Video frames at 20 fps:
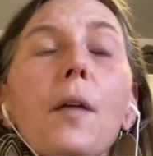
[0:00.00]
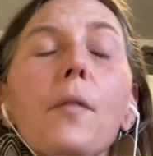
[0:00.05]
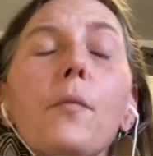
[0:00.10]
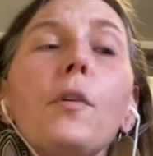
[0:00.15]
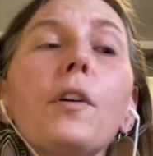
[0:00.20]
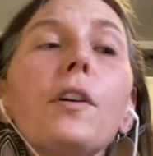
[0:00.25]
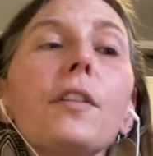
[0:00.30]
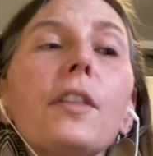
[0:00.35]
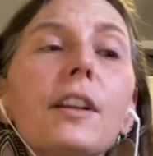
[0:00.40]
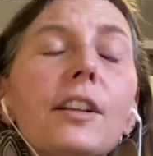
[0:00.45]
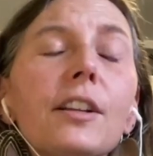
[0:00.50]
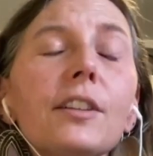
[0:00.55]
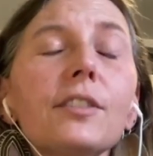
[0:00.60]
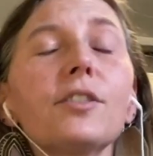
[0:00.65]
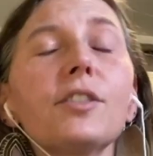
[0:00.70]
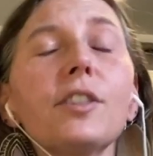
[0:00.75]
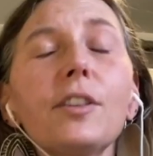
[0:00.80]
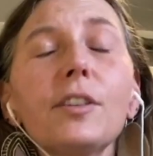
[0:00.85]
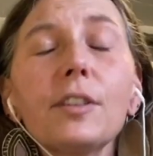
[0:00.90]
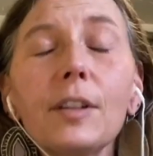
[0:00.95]
Where the
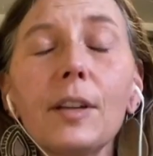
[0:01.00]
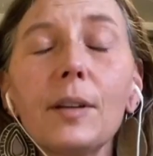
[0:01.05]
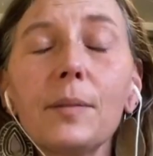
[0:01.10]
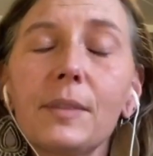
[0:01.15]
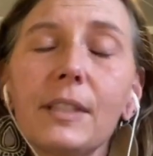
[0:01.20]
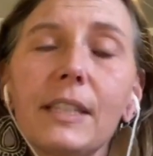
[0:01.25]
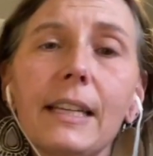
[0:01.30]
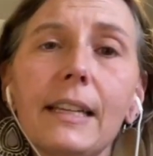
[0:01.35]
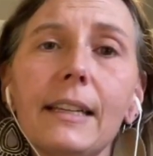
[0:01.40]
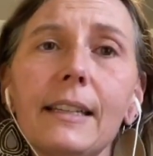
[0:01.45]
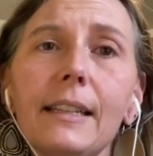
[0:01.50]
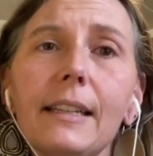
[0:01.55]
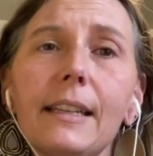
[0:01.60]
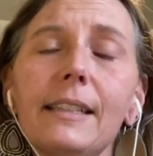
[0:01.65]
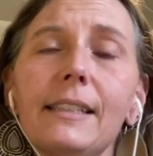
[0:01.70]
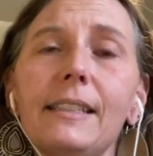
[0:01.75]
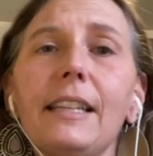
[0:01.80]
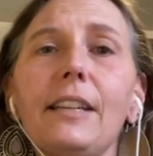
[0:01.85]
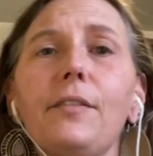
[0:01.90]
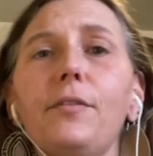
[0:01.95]
concern comes in
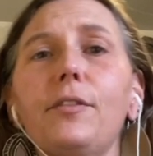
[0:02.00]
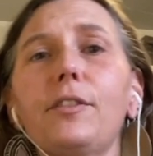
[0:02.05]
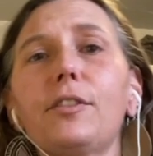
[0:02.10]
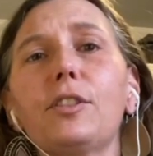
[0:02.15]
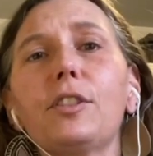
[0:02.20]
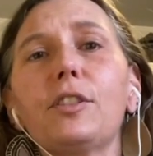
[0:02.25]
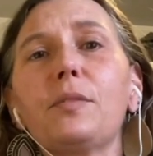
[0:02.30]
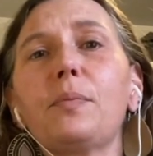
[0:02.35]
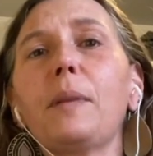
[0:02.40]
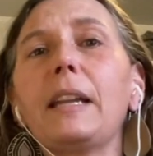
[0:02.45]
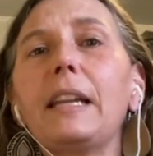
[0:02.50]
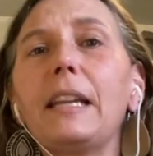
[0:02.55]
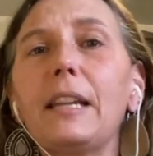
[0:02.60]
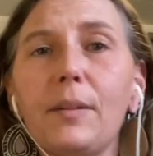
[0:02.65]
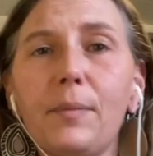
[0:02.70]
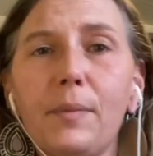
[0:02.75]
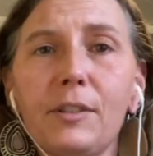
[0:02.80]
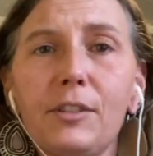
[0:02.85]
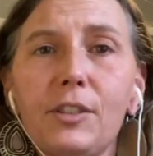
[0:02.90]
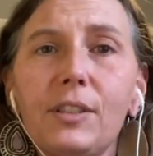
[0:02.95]
is if you're just making a
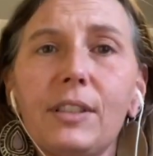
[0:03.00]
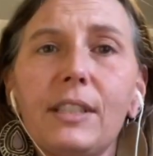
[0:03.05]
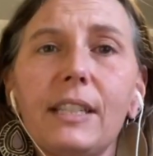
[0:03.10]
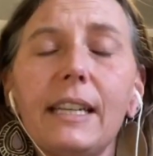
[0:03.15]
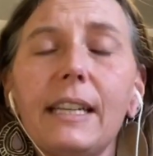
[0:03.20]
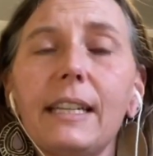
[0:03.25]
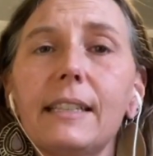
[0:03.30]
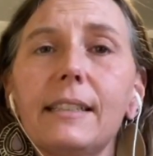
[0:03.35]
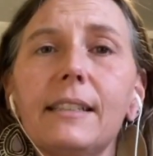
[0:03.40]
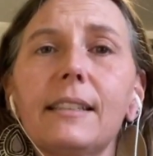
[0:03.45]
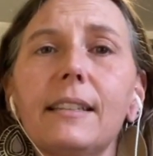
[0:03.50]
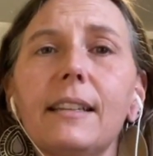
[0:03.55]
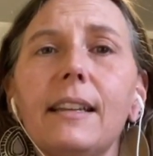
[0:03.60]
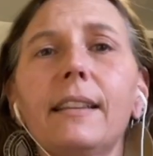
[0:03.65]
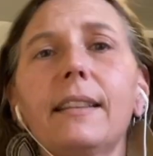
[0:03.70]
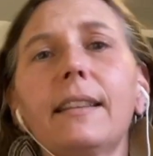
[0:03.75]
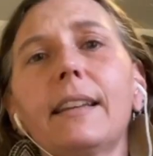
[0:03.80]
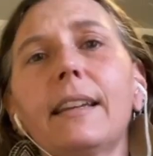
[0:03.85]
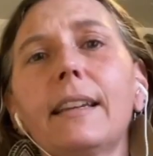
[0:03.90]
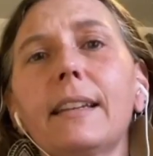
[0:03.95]
bunch of seeds
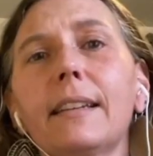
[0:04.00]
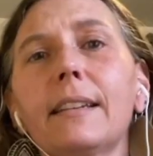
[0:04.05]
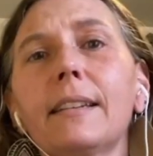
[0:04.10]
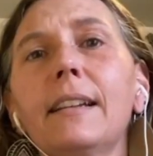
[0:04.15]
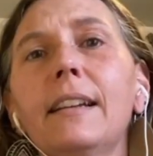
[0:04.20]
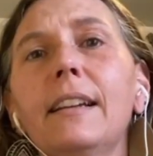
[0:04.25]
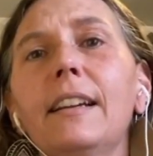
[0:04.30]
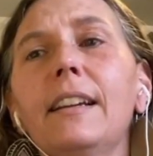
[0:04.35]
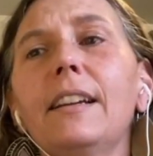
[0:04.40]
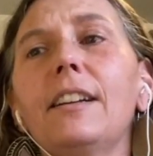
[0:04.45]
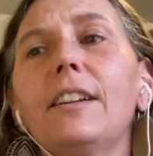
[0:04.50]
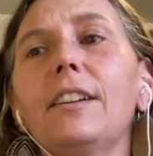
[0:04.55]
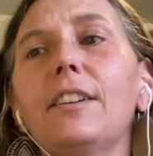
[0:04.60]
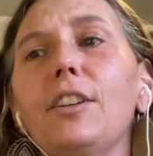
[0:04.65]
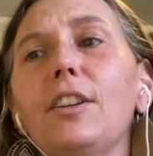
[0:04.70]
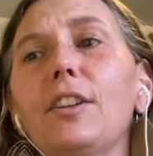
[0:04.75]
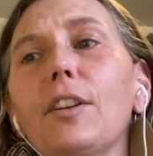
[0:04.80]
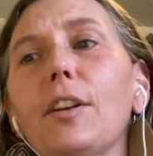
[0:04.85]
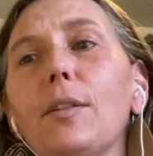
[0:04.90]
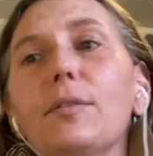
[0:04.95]
and then,
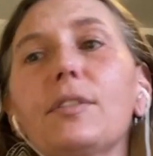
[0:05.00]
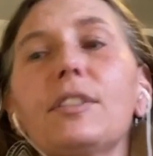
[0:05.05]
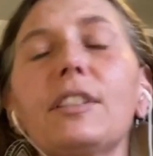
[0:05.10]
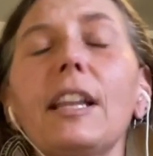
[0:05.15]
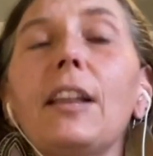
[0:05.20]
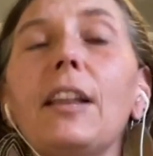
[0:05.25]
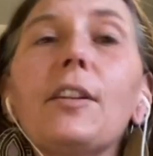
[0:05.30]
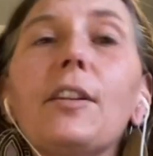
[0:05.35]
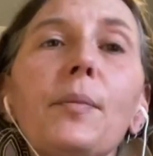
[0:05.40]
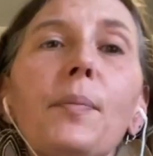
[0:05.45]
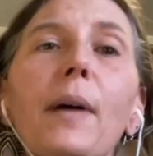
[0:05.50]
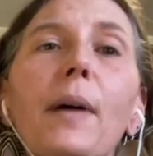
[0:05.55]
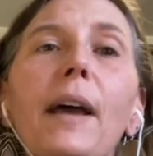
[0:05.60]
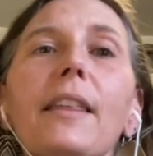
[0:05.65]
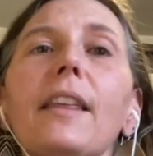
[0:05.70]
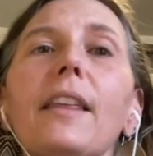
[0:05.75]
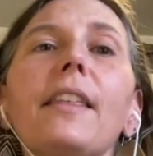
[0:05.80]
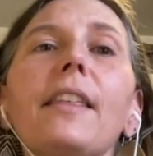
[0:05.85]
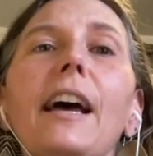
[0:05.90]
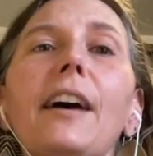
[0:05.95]
selling them by
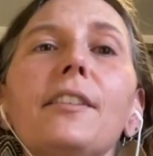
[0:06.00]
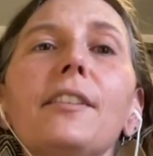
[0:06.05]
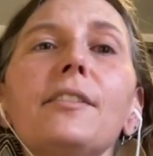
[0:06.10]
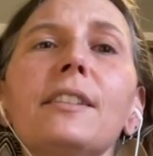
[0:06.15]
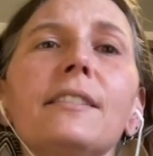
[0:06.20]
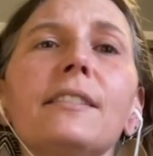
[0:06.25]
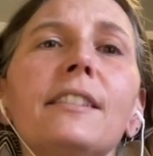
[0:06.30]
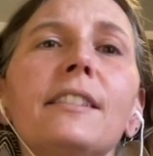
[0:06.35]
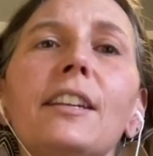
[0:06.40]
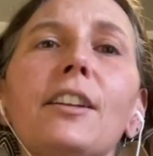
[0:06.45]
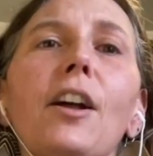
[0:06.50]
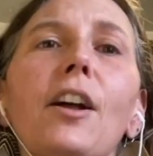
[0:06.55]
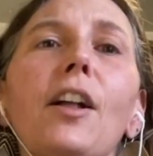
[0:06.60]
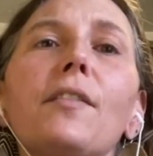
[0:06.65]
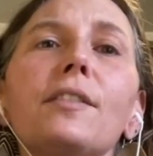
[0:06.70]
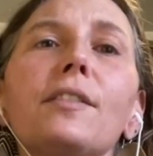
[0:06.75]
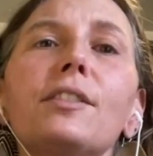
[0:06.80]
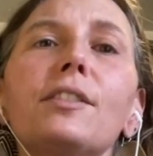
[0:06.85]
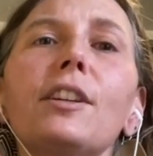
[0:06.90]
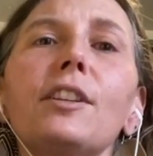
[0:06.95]
the thousands, then all of
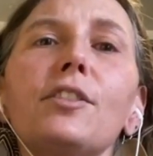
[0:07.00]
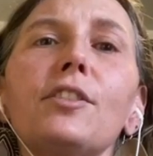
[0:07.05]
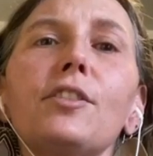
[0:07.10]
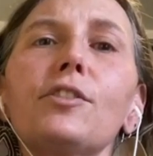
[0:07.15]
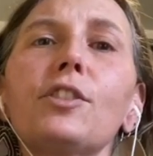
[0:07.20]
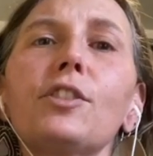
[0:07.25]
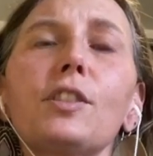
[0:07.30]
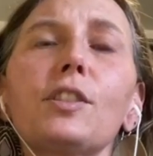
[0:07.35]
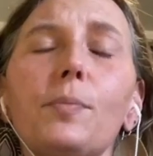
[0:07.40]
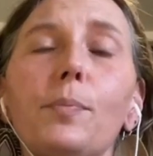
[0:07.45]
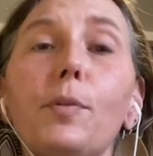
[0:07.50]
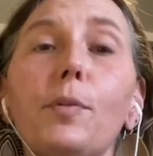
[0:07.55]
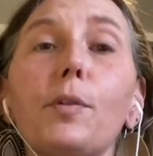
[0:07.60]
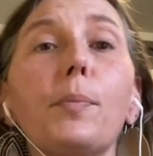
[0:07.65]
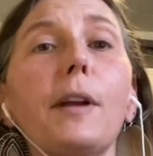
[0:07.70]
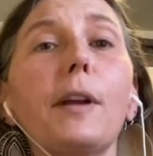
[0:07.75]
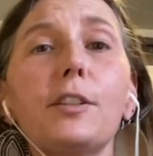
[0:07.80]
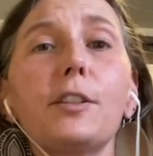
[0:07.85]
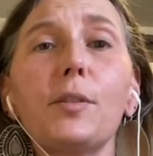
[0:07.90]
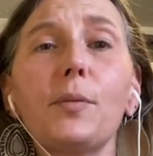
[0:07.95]
a sudden you're just
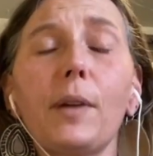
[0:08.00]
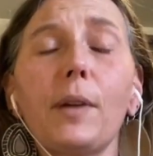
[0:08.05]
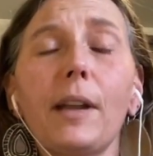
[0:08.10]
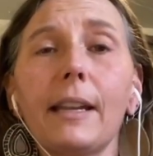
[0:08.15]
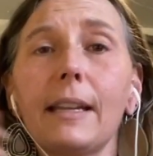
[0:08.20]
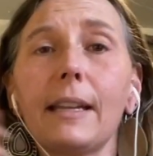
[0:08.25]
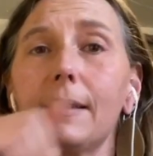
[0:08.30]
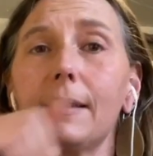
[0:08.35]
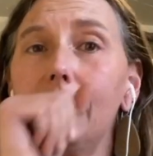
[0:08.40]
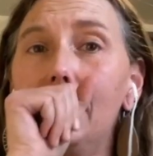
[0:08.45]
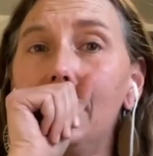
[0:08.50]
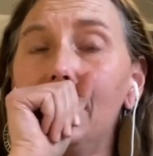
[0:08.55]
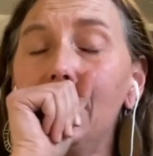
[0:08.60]
perpetuating